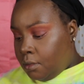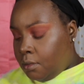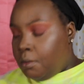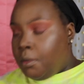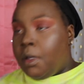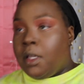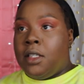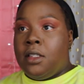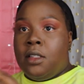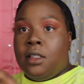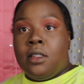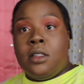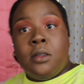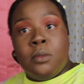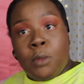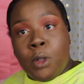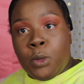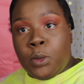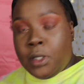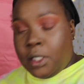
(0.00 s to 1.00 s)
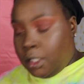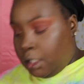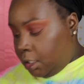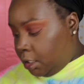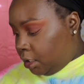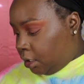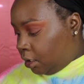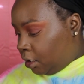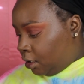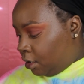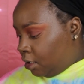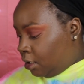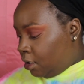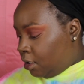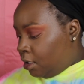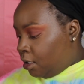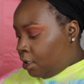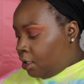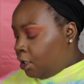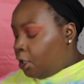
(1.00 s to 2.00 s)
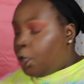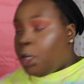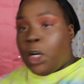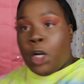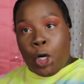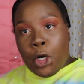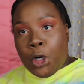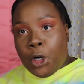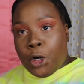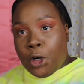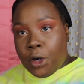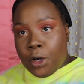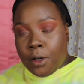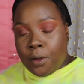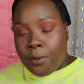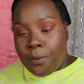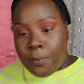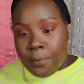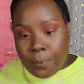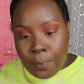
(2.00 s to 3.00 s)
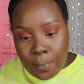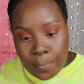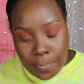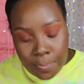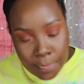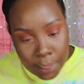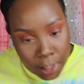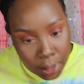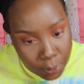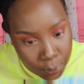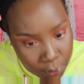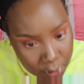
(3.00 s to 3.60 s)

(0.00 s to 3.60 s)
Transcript: Makes it smoky than it